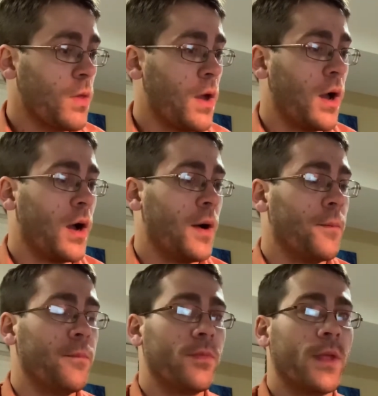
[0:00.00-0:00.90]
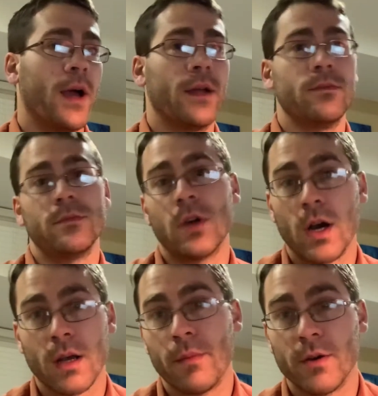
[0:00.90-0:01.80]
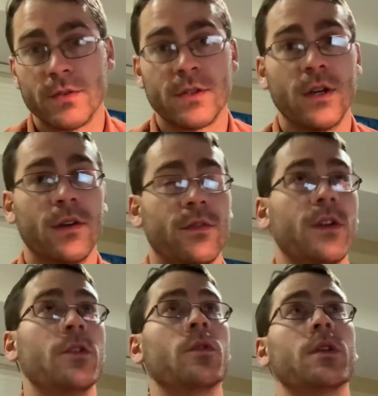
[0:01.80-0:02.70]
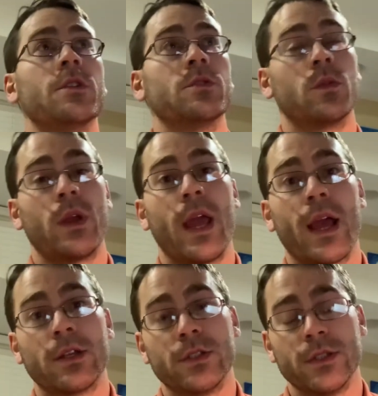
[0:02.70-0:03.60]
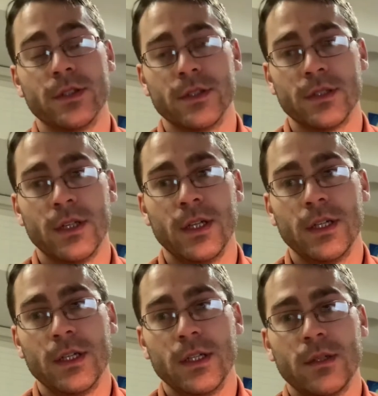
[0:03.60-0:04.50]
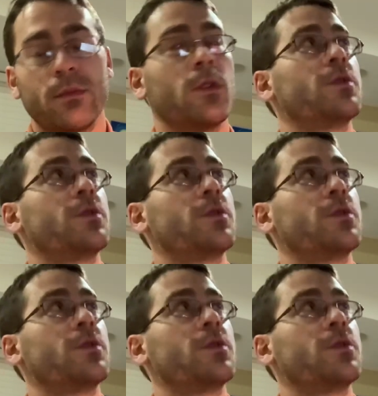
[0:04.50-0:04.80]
I talk about stuff, I do initial reactions. Most